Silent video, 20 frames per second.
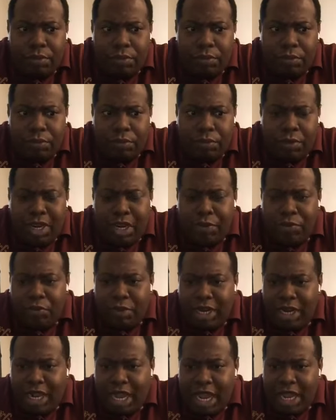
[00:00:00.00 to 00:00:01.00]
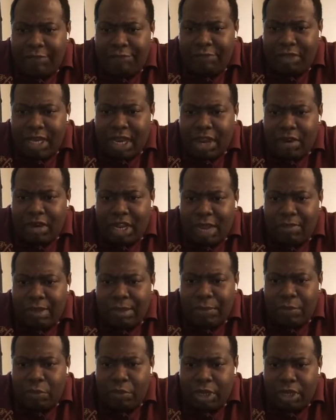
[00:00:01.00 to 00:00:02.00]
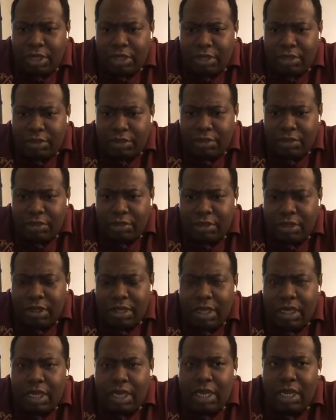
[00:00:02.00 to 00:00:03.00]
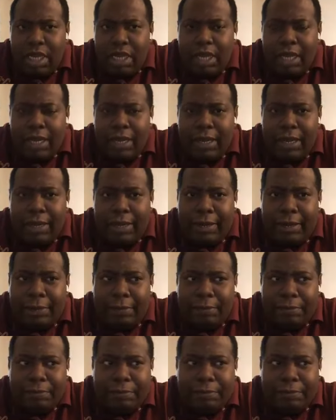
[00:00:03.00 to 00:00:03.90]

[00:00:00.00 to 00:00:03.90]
we have now come up with a